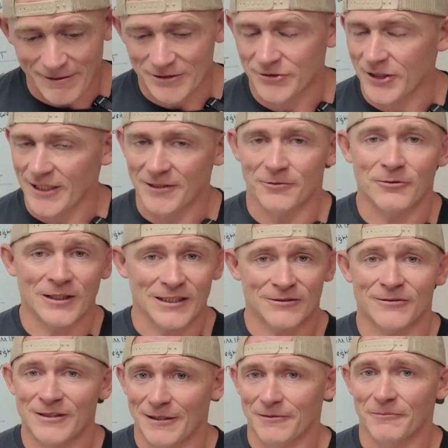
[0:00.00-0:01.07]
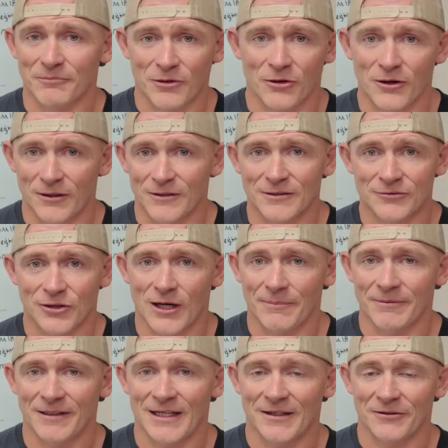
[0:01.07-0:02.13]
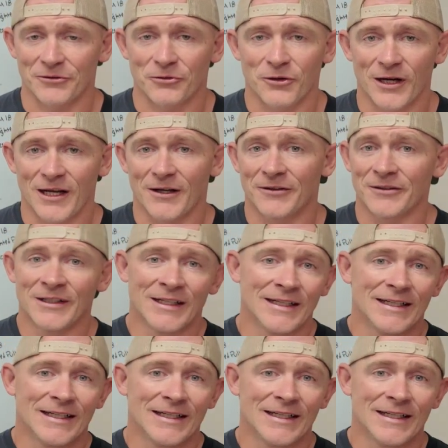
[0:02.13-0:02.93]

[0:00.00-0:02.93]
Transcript: I tried to rest without the bar dropping down to the ground.